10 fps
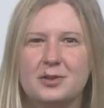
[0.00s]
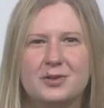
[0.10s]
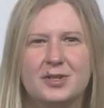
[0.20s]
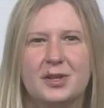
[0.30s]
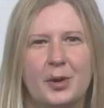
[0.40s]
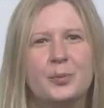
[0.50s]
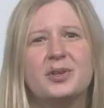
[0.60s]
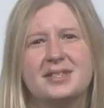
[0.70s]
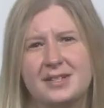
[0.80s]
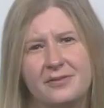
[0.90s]
use to cope
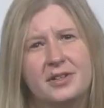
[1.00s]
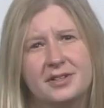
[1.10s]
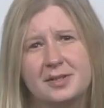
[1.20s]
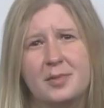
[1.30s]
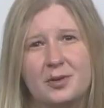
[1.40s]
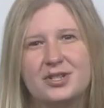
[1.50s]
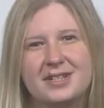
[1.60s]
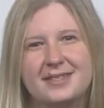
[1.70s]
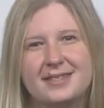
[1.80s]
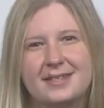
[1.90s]
with difficult
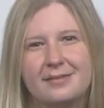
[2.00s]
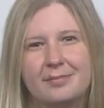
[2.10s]
emotions?